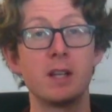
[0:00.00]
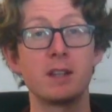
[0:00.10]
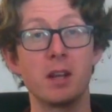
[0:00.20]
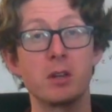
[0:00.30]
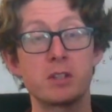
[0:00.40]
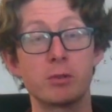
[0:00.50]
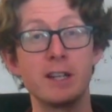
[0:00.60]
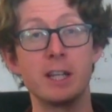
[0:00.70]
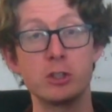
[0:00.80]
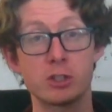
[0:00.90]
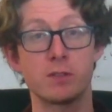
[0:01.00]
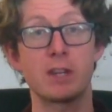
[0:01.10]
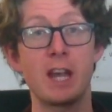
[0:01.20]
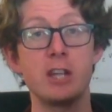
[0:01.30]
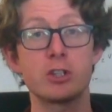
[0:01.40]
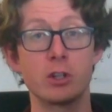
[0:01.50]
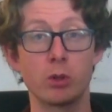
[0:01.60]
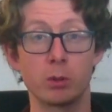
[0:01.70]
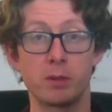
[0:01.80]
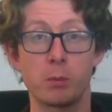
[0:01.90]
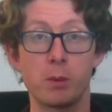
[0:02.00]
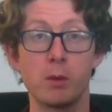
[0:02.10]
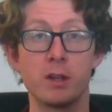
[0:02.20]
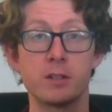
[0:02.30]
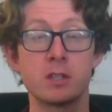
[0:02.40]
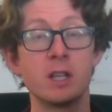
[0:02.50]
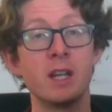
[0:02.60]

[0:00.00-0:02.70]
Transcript: that it's really a justification norm that we want,